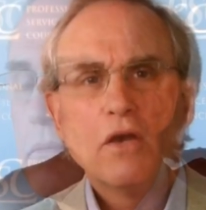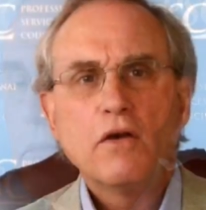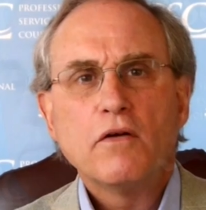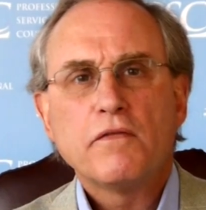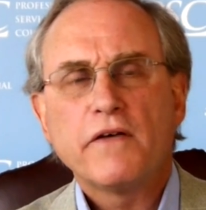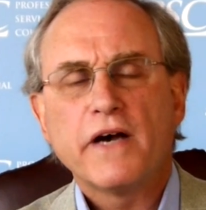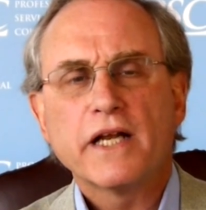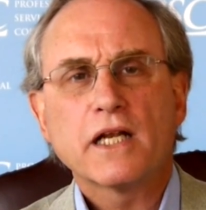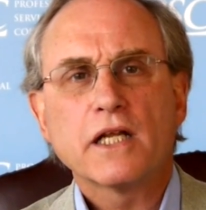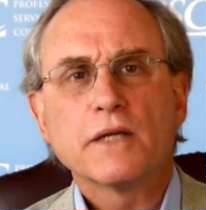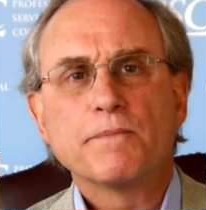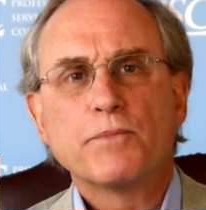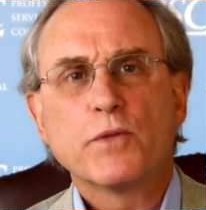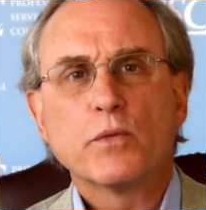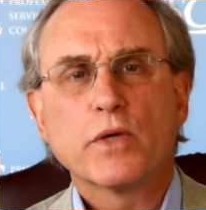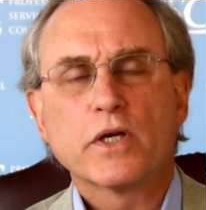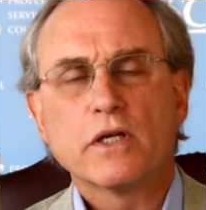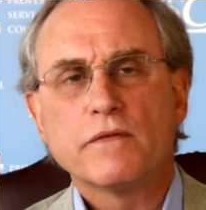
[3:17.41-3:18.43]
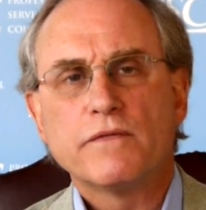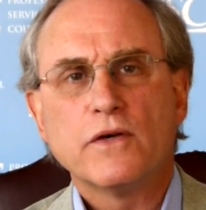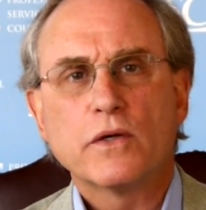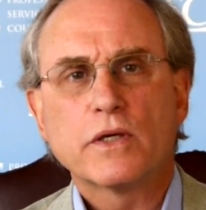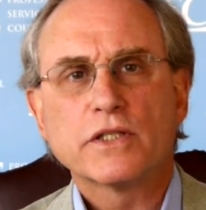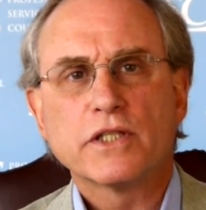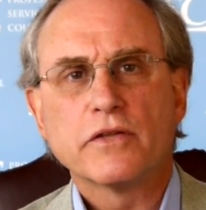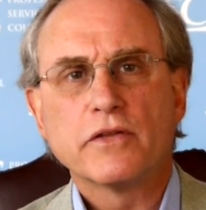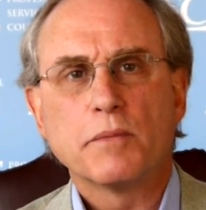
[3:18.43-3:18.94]
Finally, we're going to
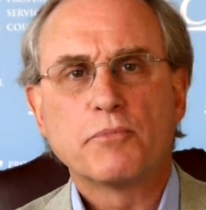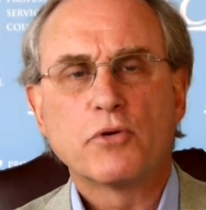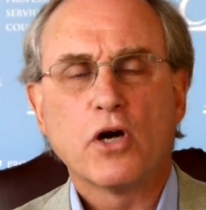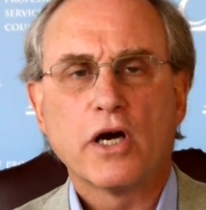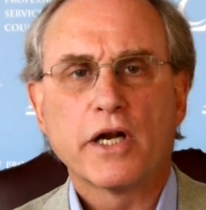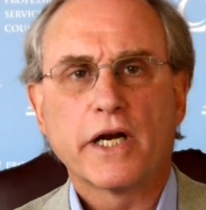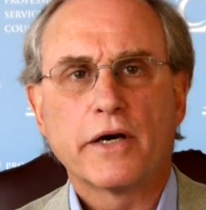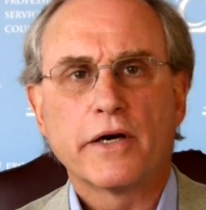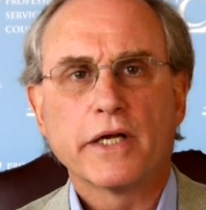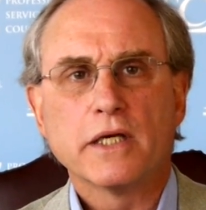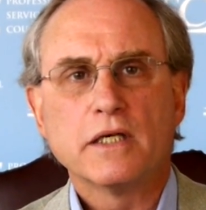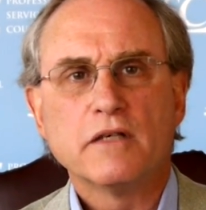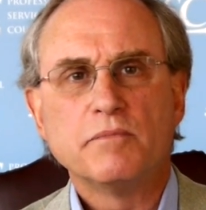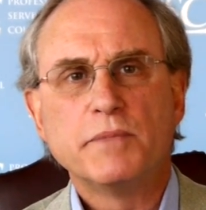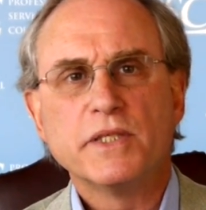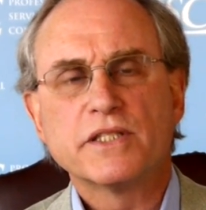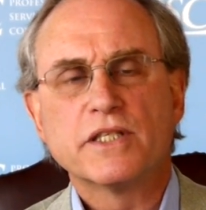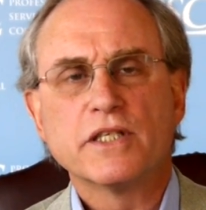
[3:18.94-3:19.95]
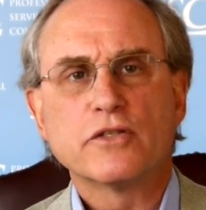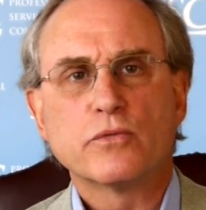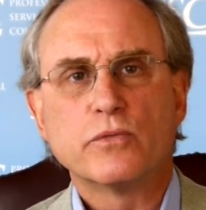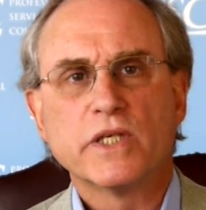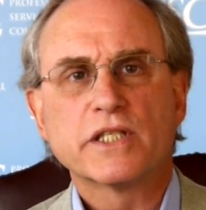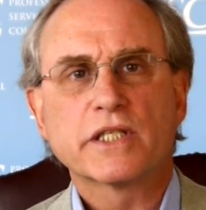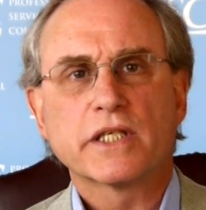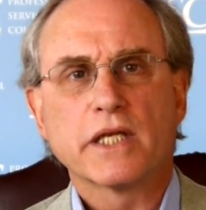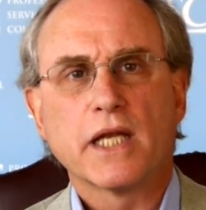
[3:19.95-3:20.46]
focus on the broad area of business
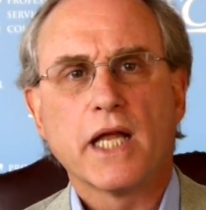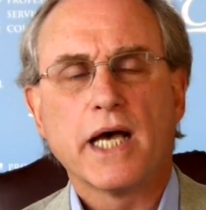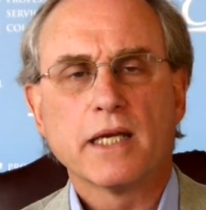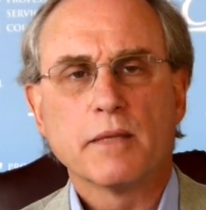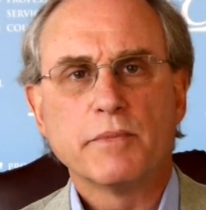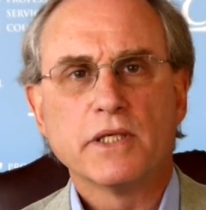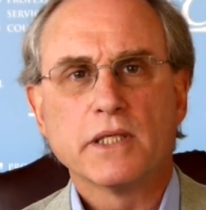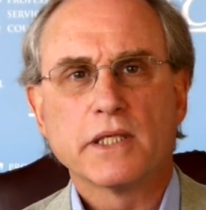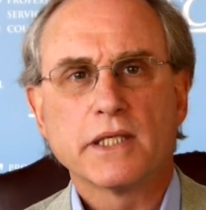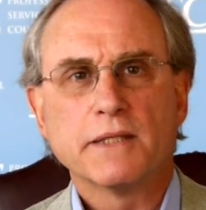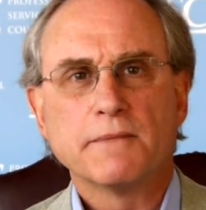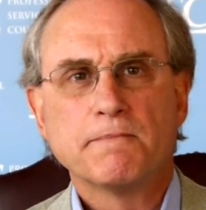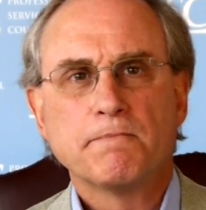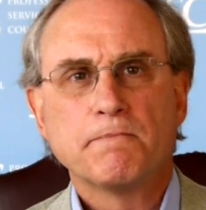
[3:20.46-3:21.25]
risk and liability.